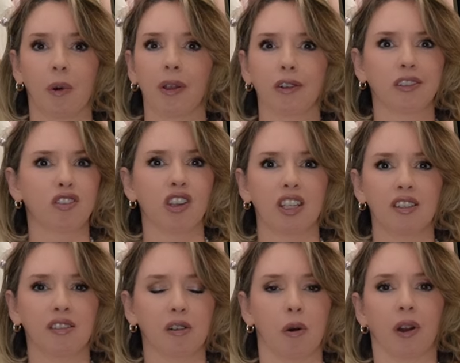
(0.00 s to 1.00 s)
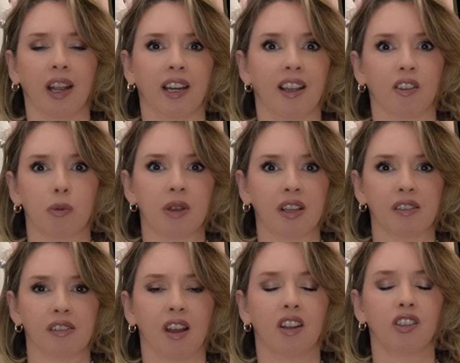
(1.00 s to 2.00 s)
Whether it's jeans or any other
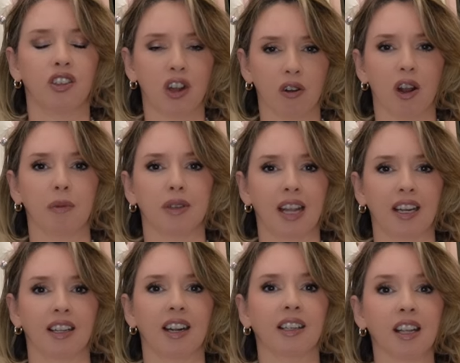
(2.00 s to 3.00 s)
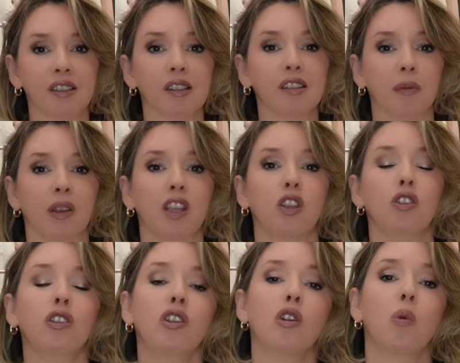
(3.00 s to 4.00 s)
piece, don't update it unless it's something
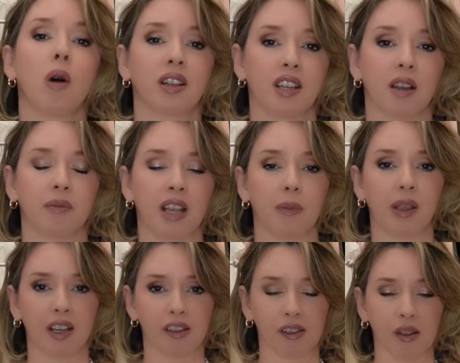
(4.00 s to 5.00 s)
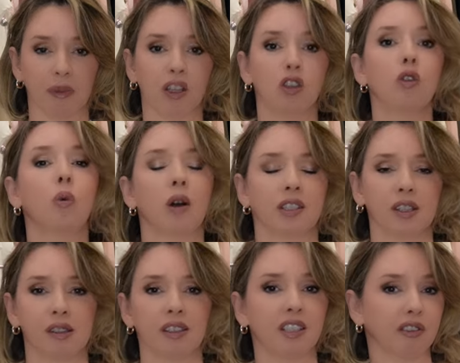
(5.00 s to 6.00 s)
you want to update because it's something you want to
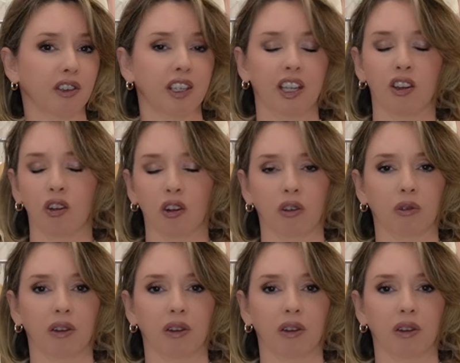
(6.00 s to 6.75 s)
see different in your own